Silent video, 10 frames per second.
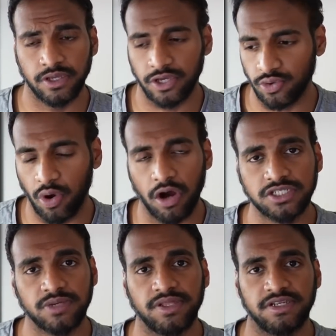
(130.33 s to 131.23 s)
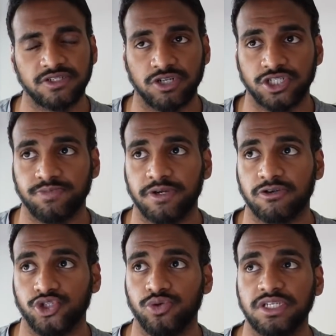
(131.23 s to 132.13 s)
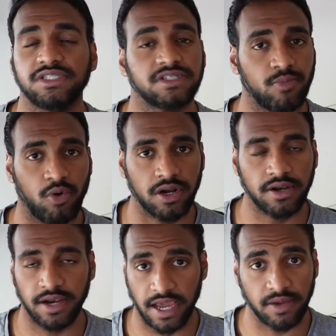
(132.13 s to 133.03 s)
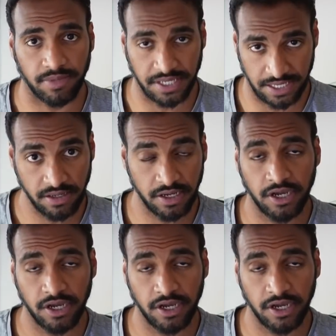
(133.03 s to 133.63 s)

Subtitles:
You're asking me these questions because you need someone like me